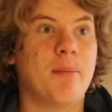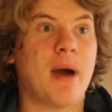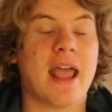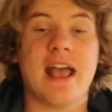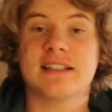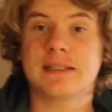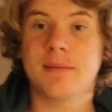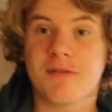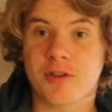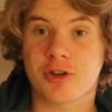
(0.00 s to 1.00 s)
My
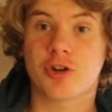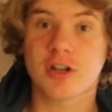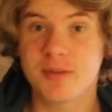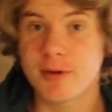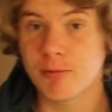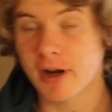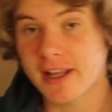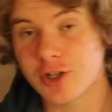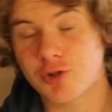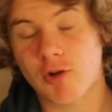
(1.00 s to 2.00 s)
estimate for the truck to be
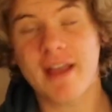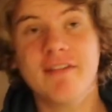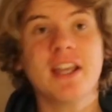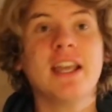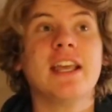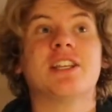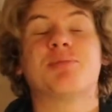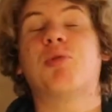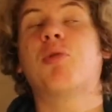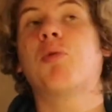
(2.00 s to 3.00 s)
running and driving
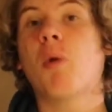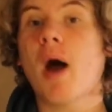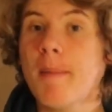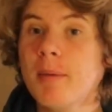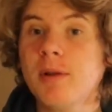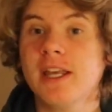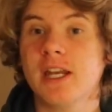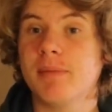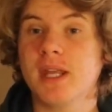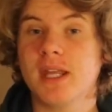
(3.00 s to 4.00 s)
is probably
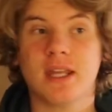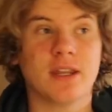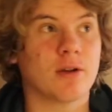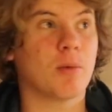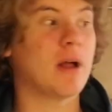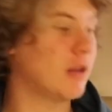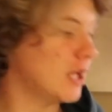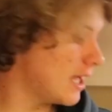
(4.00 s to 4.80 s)
going to be either, well,